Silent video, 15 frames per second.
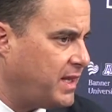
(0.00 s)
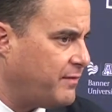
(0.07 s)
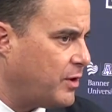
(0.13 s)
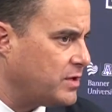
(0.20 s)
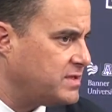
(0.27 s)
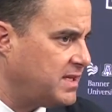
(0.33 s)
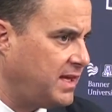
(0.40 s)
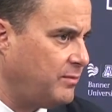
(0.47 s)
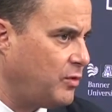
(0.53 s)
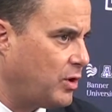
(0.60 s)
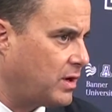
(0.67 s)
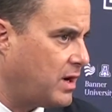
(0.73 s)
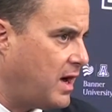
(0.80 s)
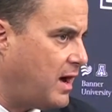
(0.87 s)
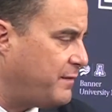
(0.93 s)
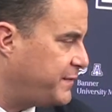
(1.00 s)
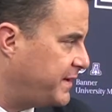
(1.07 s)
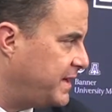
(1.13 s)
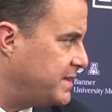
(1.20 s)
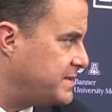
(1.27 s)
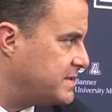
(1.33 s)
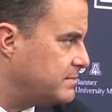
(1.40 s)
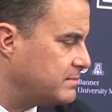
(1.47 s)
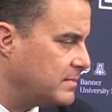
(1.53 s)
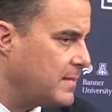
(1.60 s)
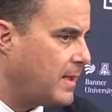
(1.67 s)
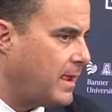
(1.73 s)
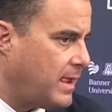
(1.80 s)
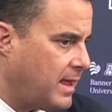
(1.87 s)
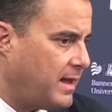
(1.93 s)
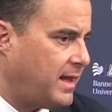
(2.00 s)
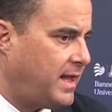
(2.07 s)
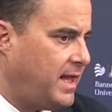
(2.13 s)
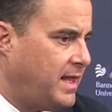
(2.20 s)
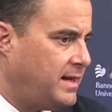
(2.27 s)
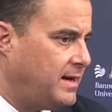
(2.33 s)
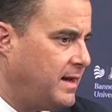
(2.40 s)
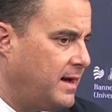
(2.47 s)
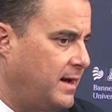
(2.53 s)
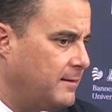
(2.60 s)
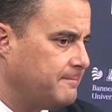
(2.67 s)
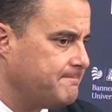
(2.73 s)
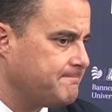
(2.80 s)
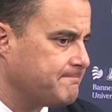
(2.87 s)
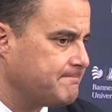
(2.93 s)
give our team more confidence and,